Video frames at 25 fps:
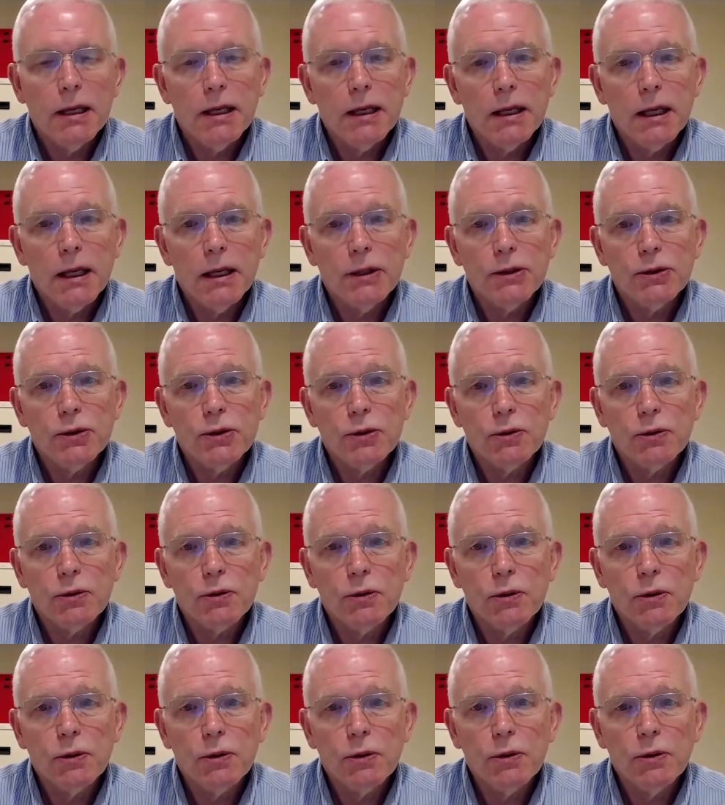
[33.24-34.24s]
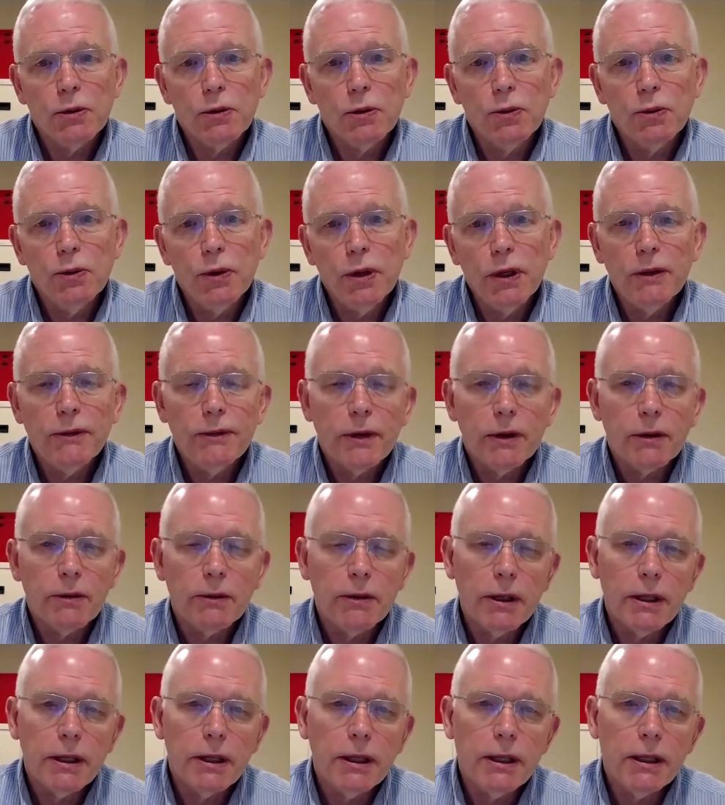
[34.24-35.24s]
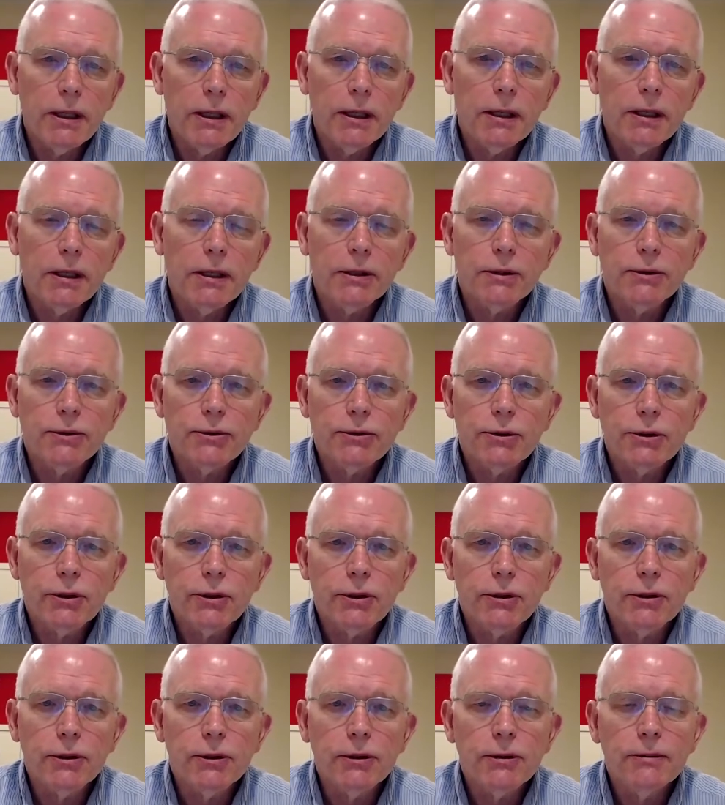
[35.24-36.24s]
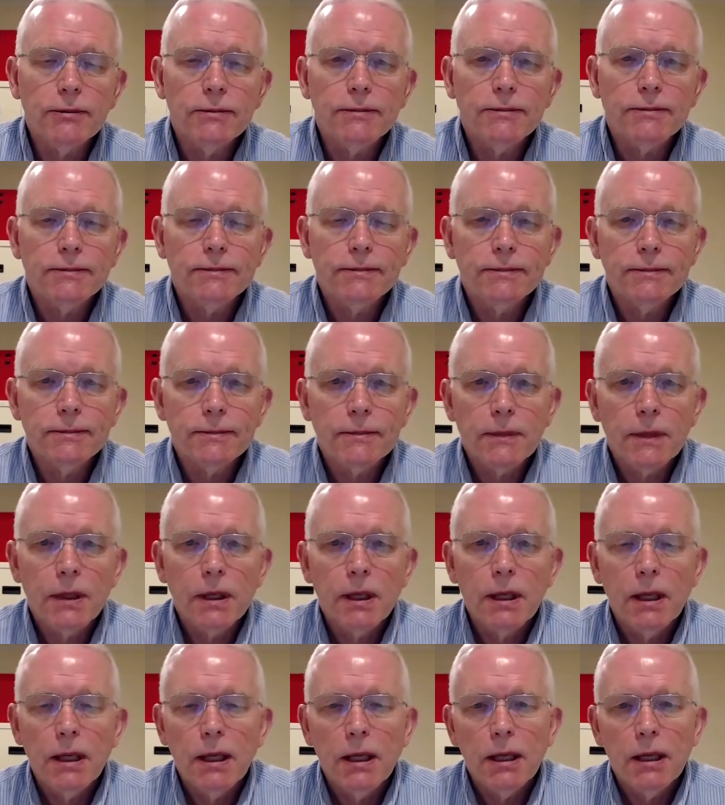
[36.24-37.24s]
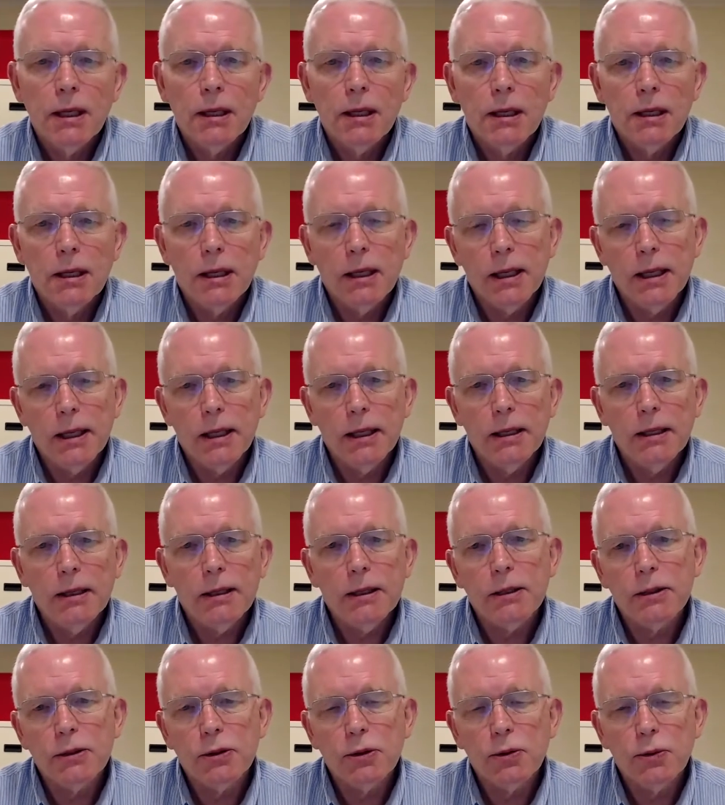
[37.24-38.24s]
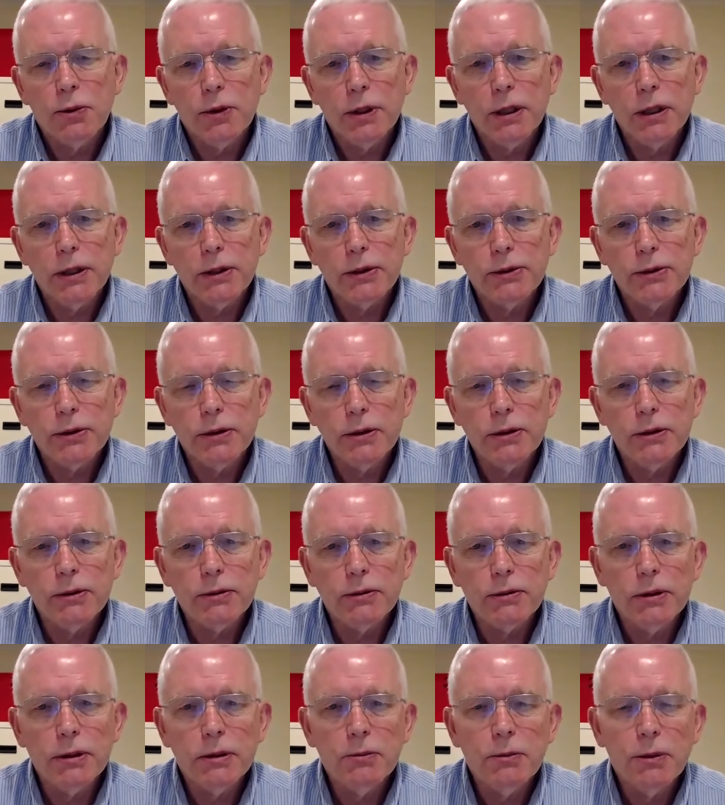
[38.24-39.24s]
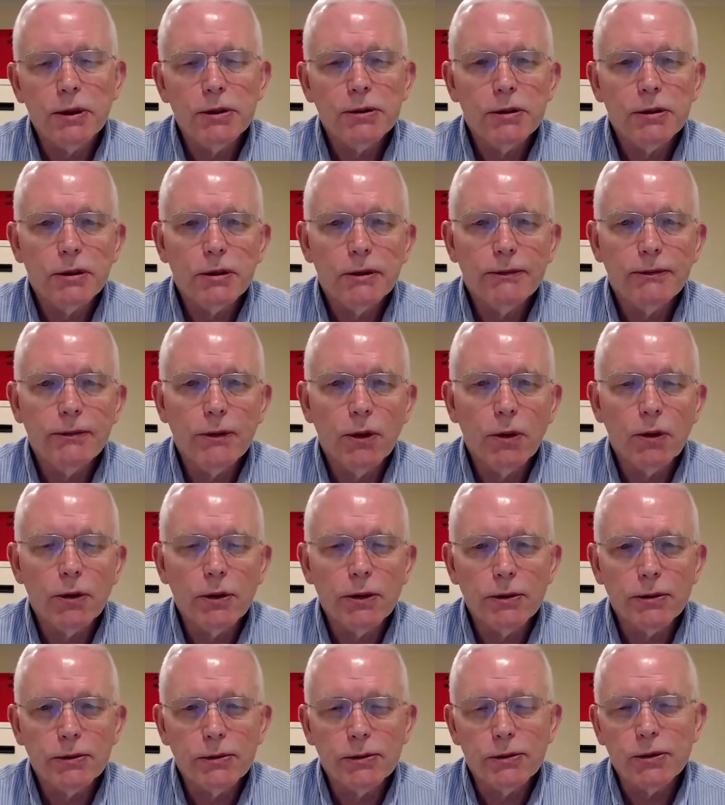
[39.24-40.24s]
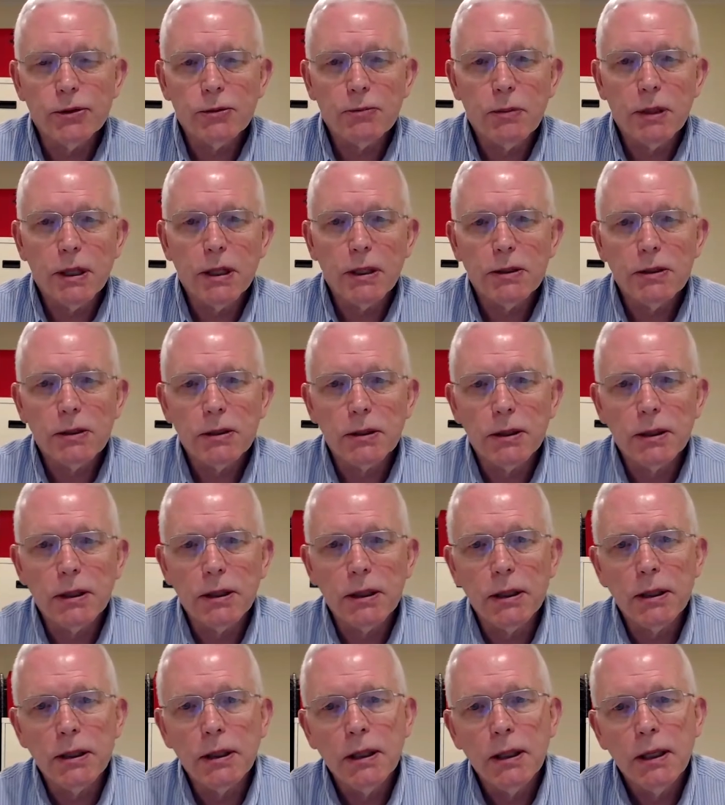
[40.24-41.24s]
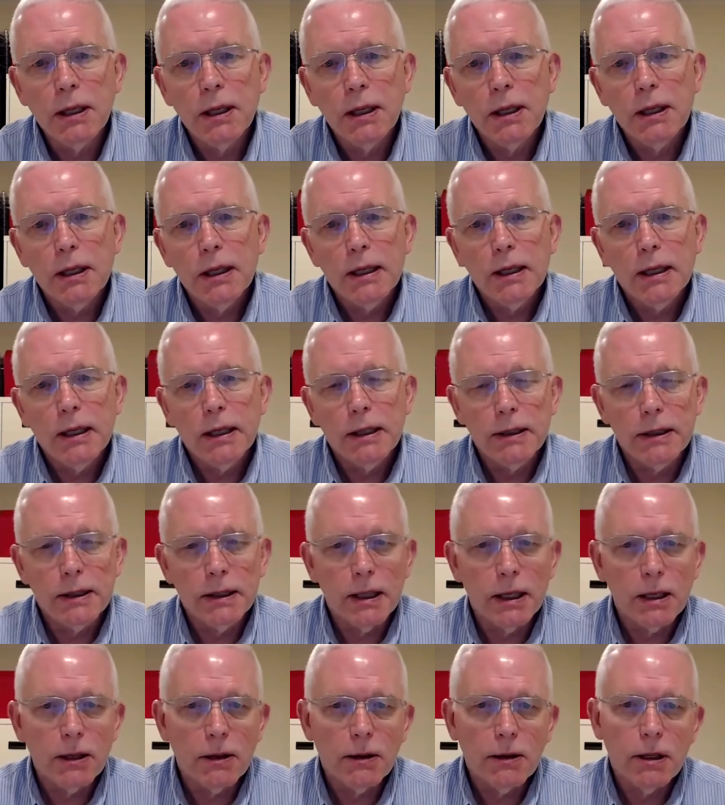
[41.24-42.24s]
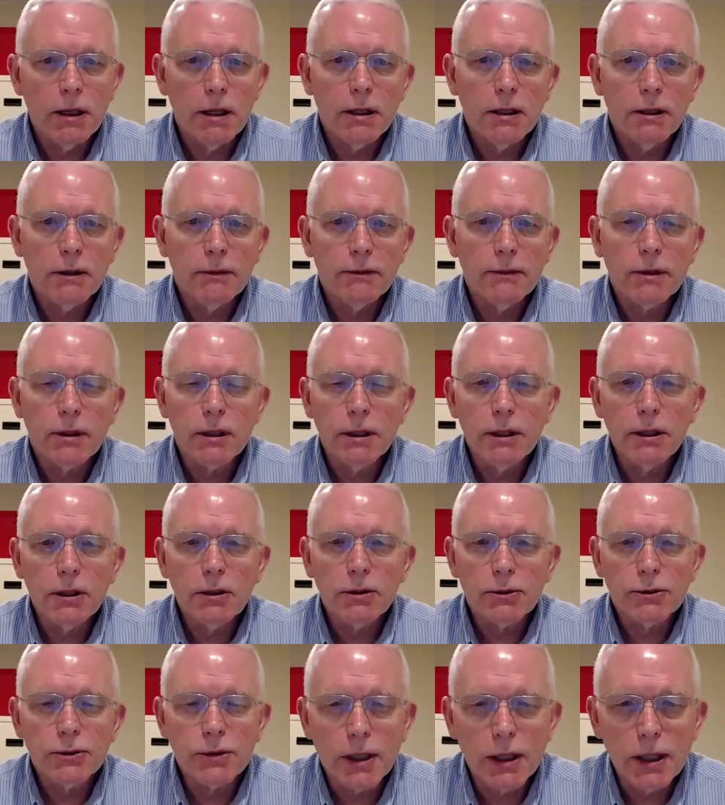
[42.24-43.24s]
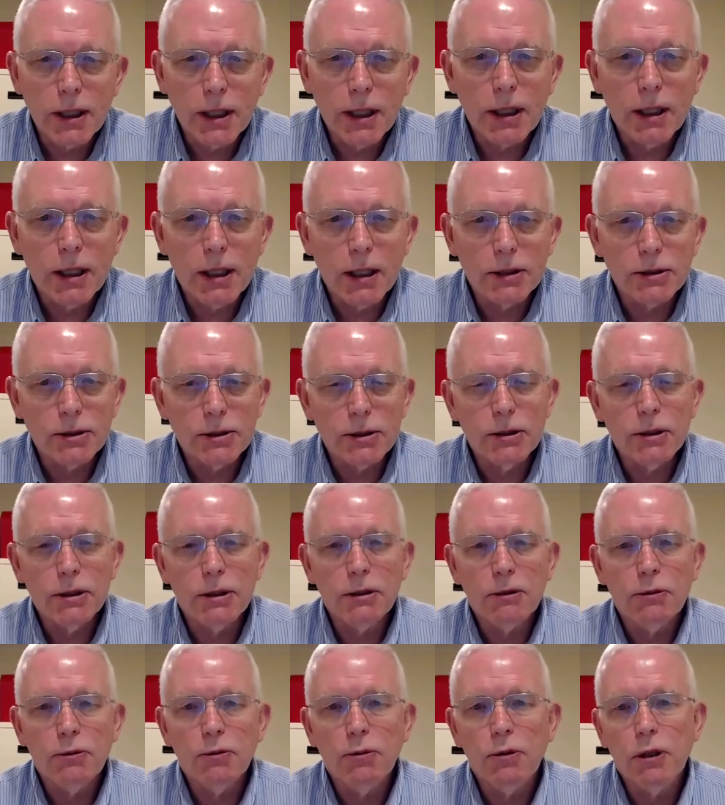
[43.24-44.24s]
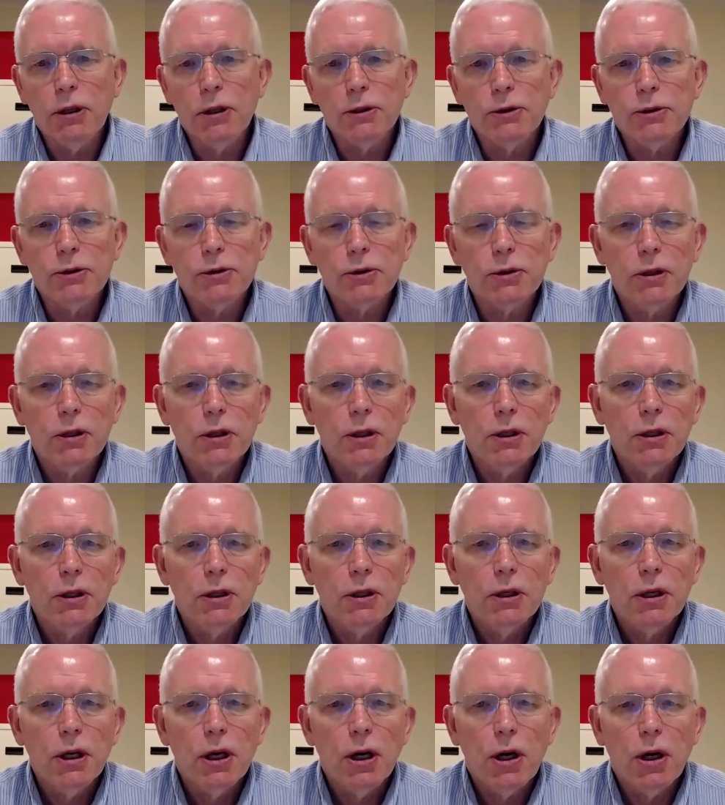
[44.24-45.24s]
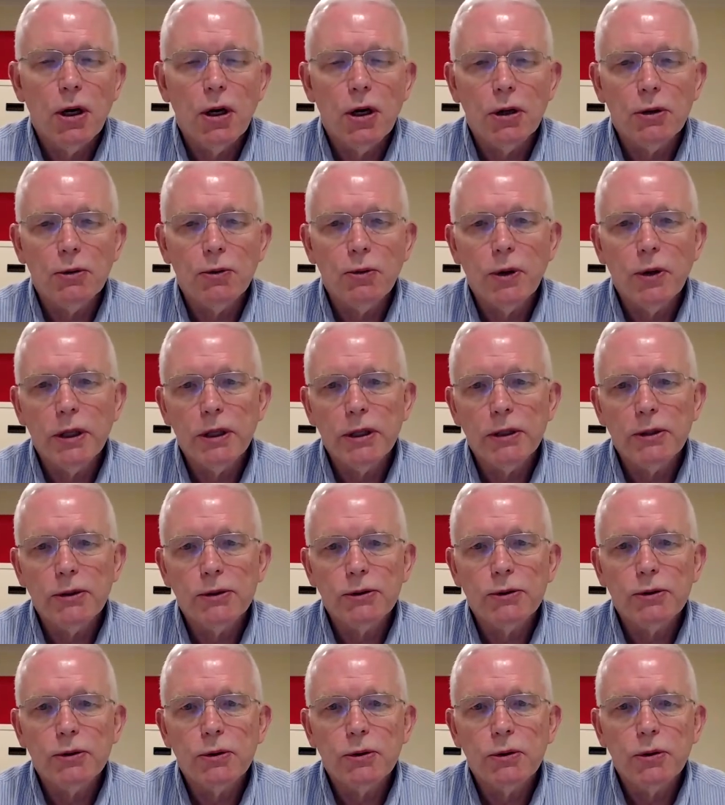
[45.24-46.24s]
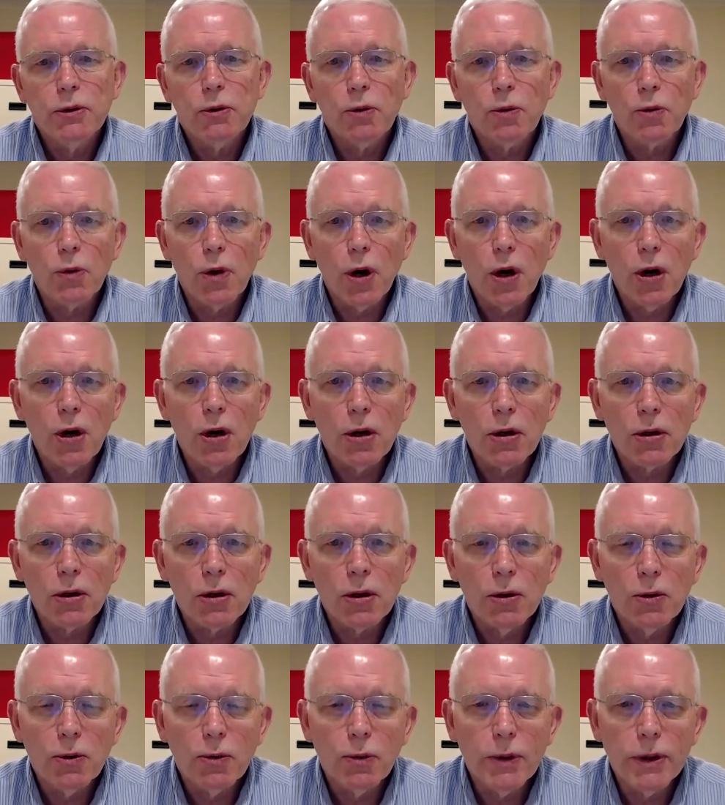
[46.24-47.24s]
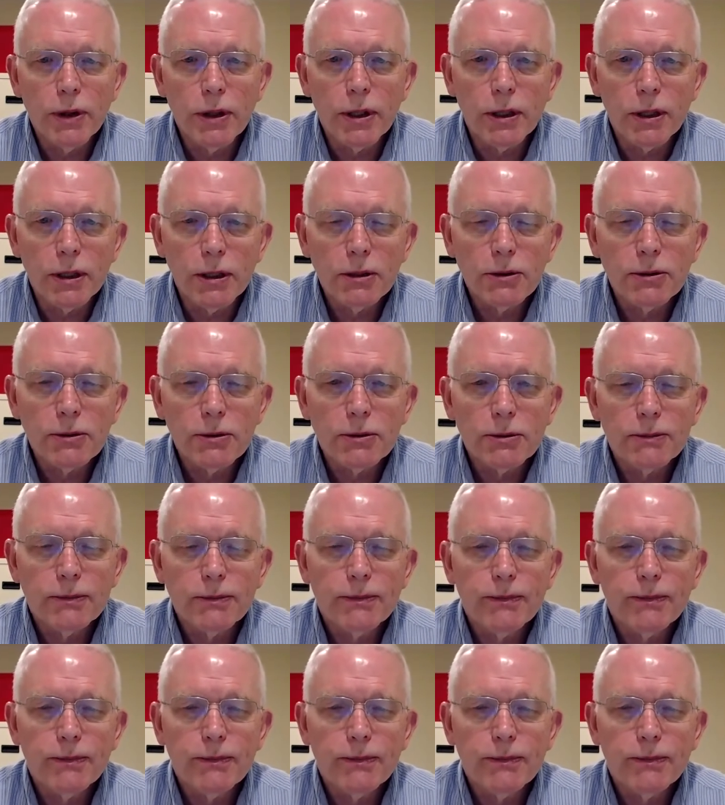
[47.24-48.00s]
As we have already considered, in the 20th century, much of the focus, especially in the area of clinical psychology, was on what is wrong with us.